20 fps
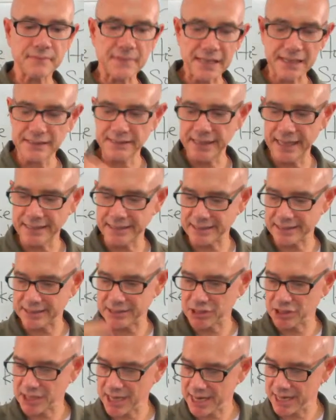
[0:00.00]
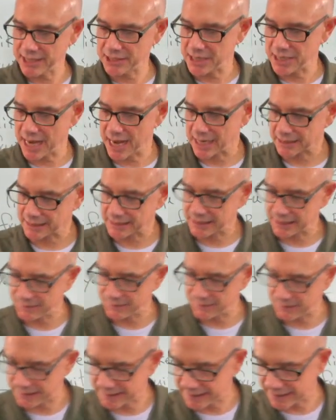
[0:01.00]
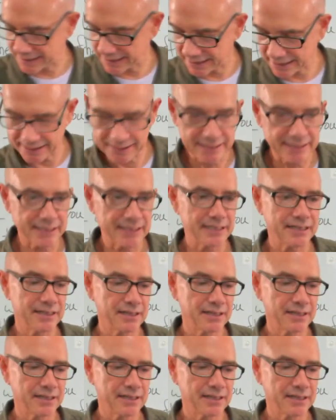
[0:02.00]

let's change activities.